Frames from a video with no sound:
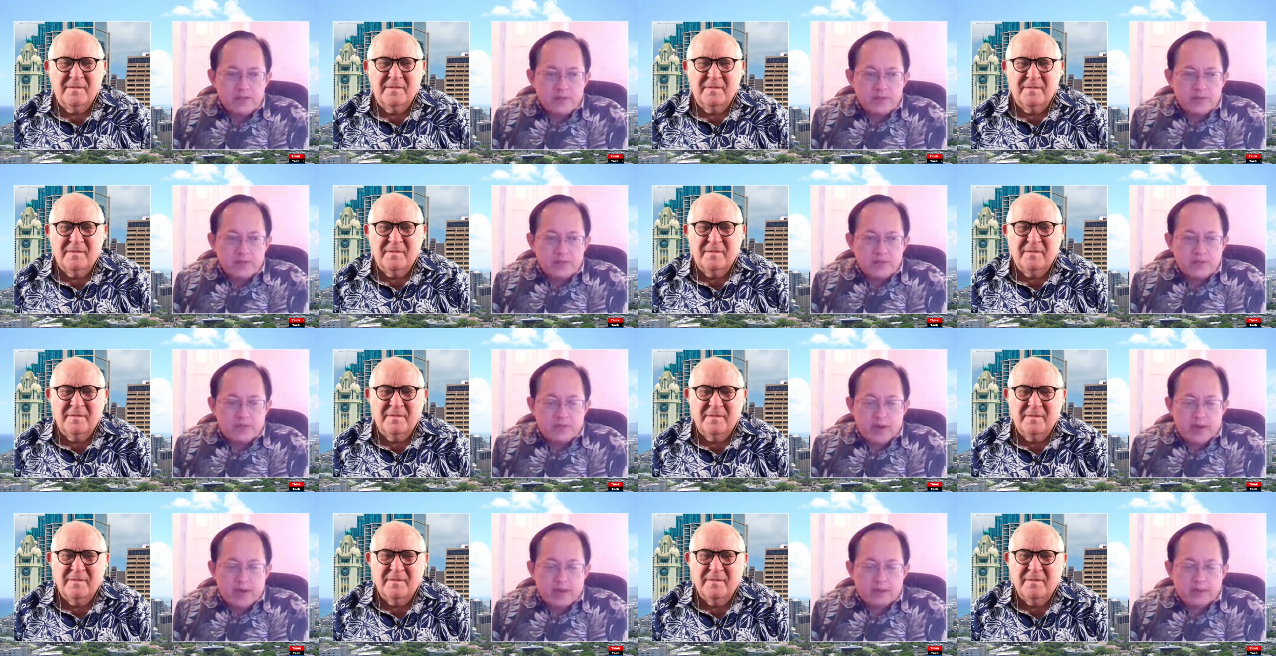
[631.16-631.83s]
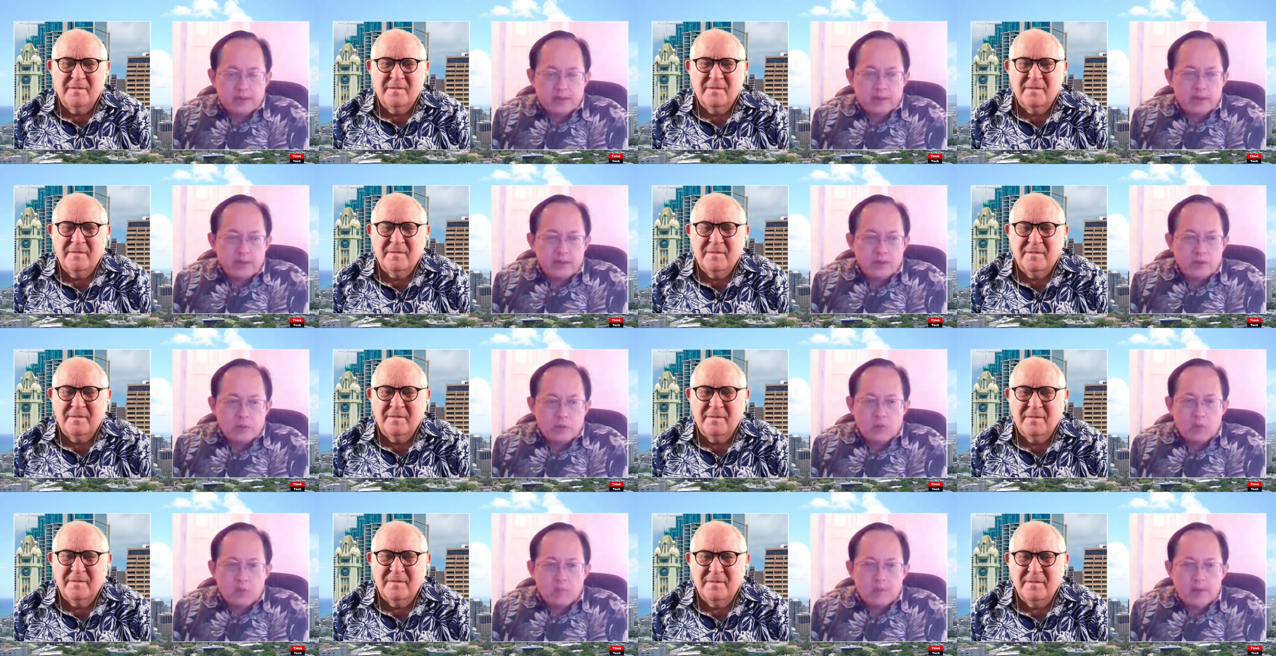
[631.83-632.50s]
Speaker 1: to the filing
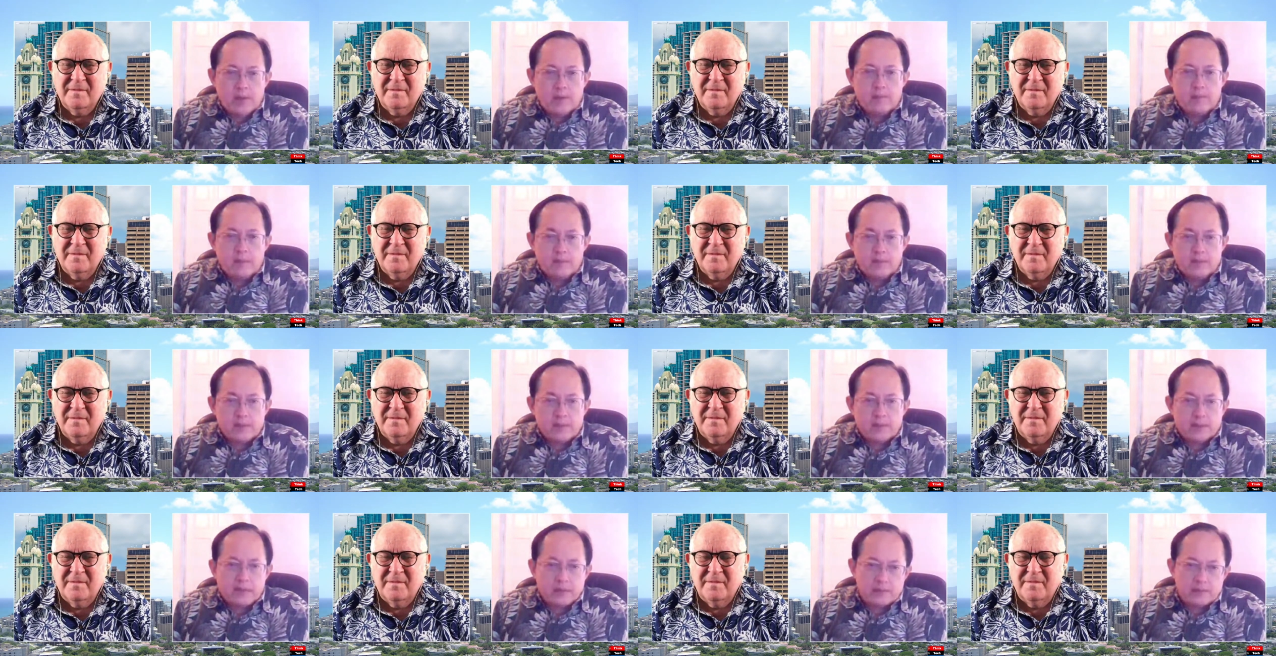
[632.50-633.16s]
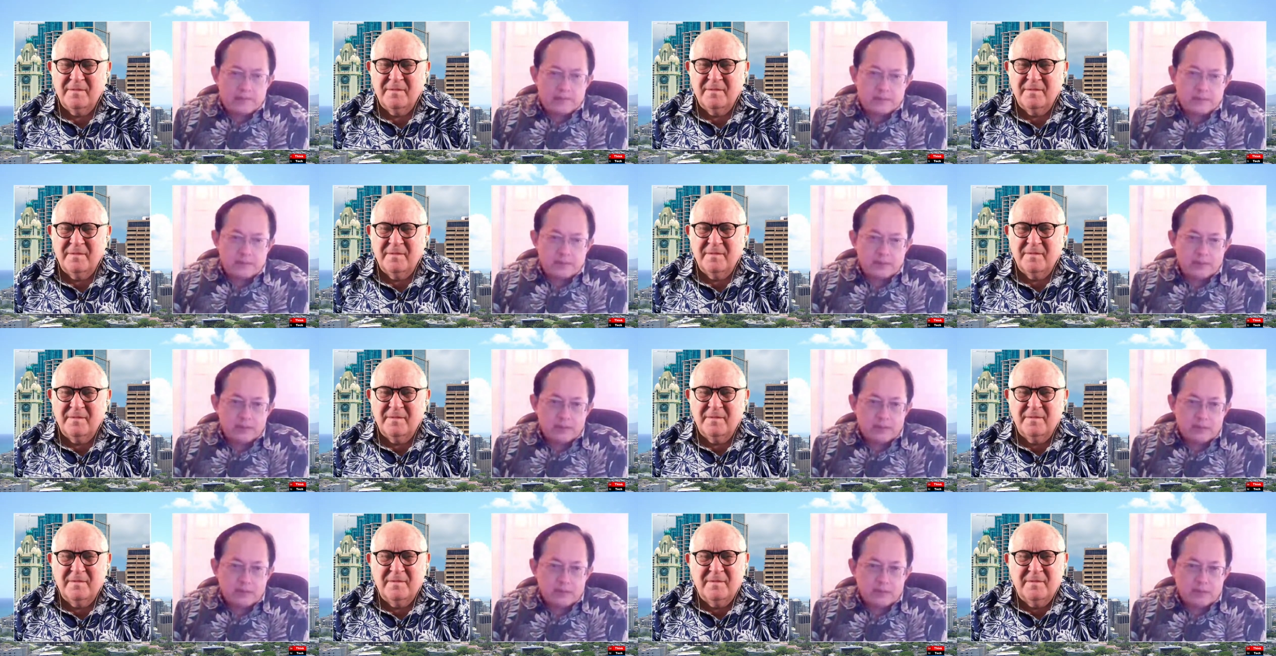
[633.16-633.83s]
or payment deadline.
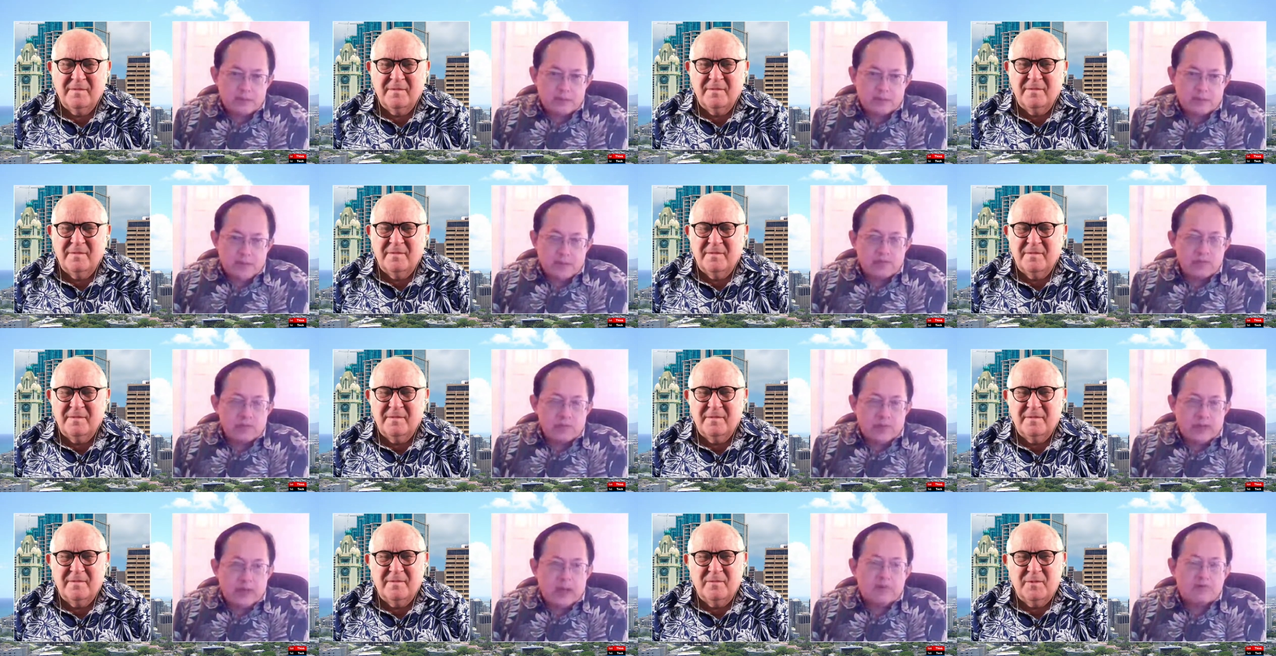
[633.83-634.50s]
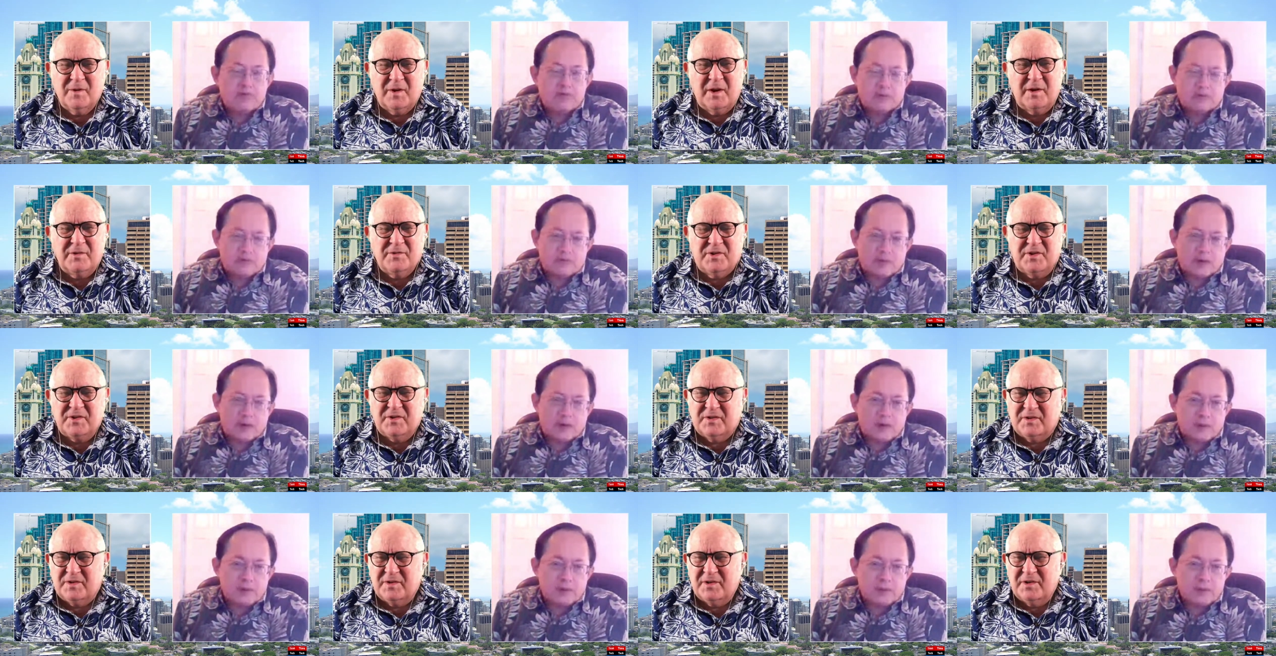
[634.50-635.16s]
That's what we have. It's
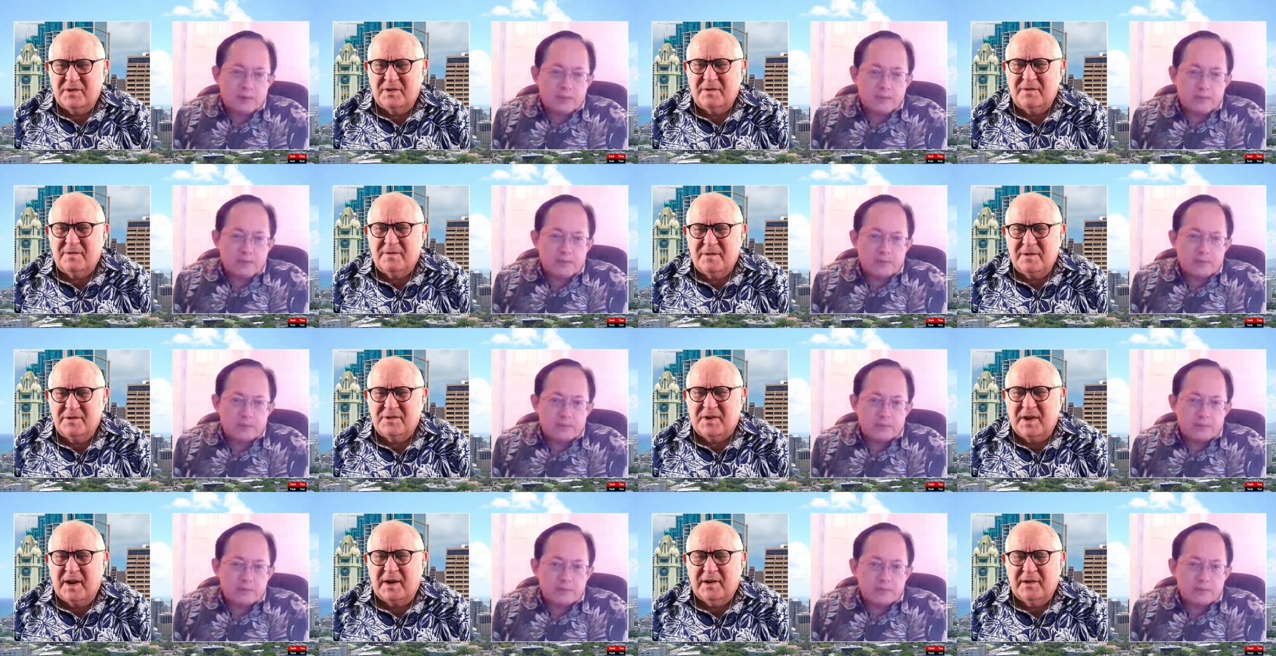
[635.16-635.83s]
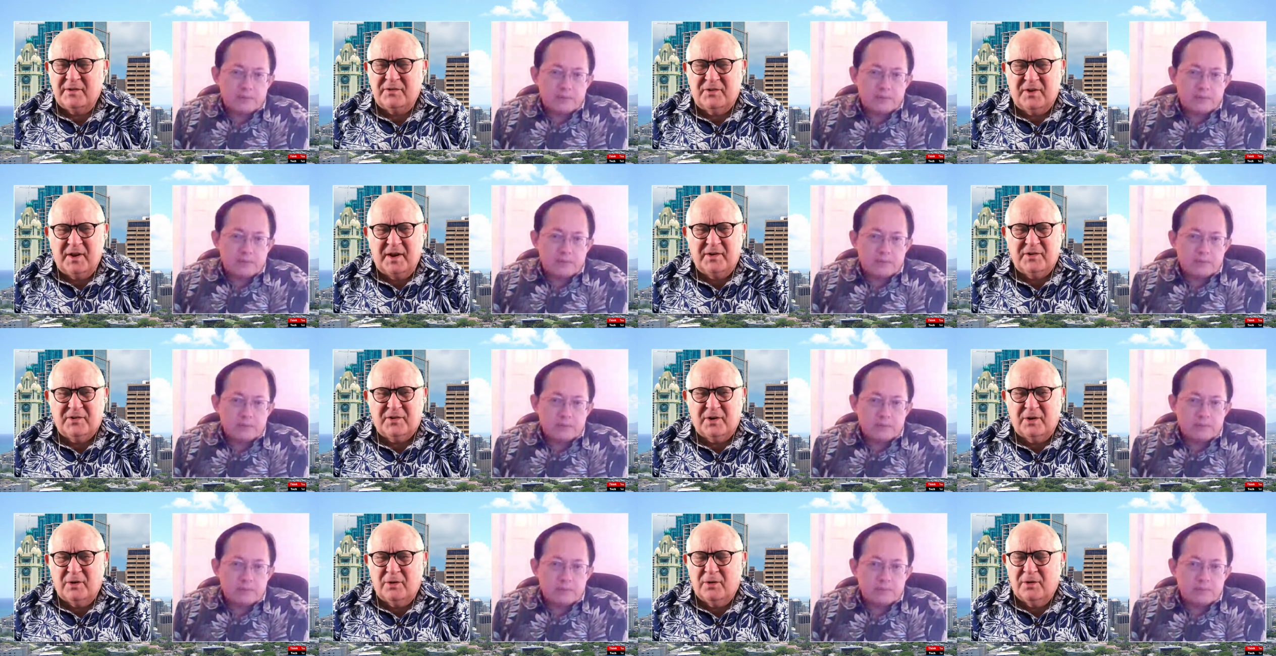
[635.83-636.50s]
just
Speaker 2: is that
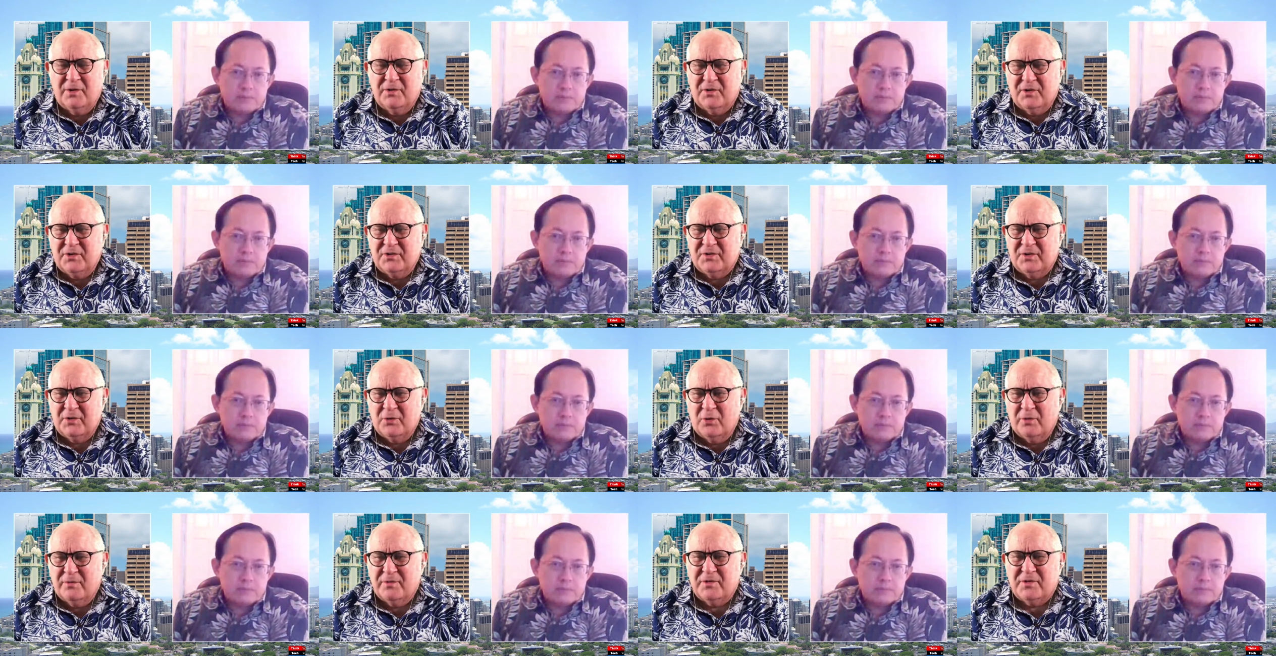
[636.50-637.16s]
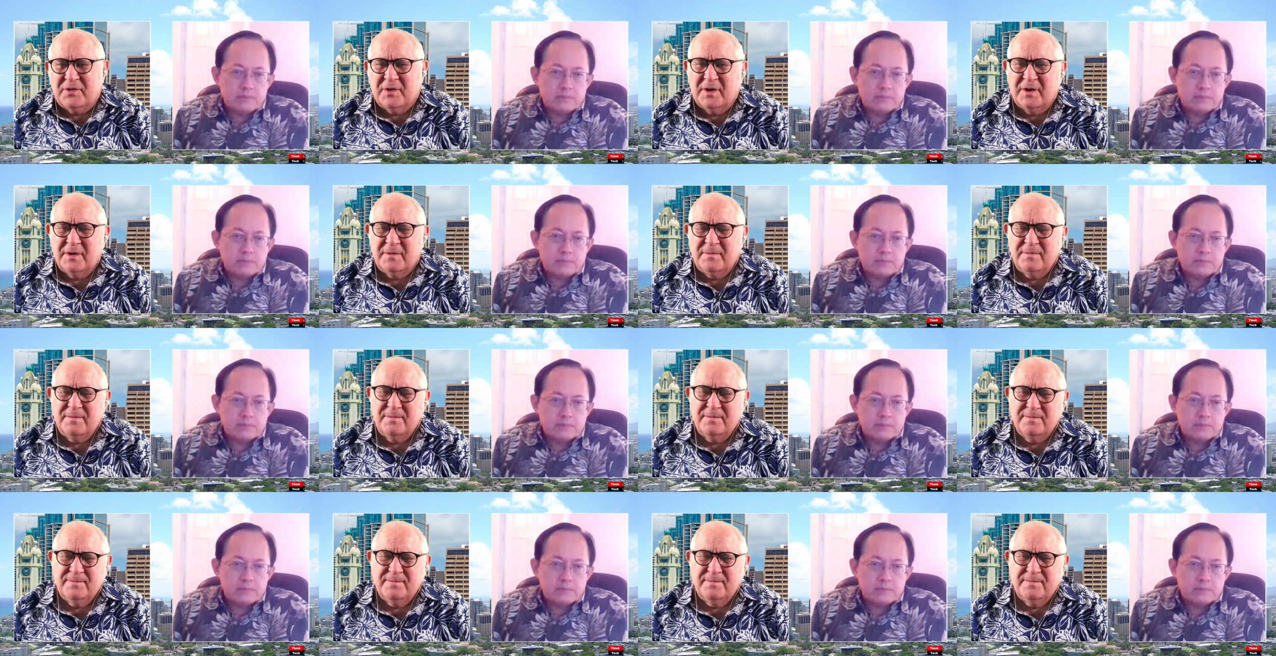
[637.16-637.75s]
intentional or just an oversight?